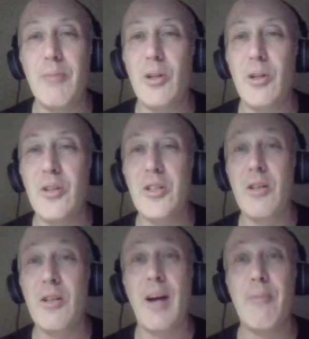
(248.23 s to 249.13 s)
It just so
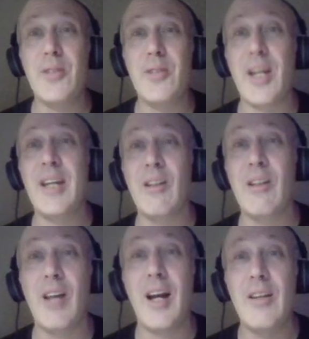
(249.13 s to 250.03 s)
happens I hit a
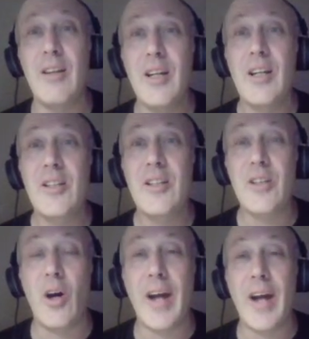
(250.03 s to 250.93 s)
lot, so
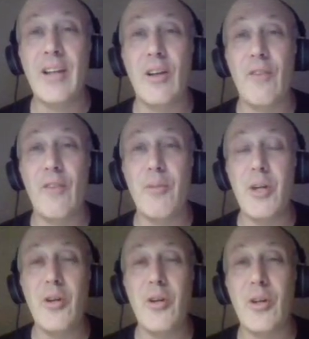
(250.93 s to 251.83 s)
I can learn from you. You
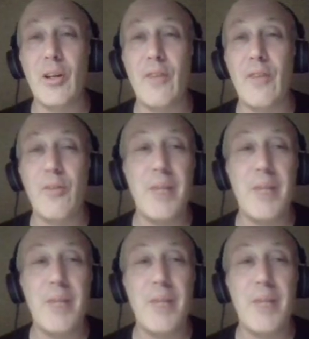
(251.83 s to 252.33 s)
can learn from me.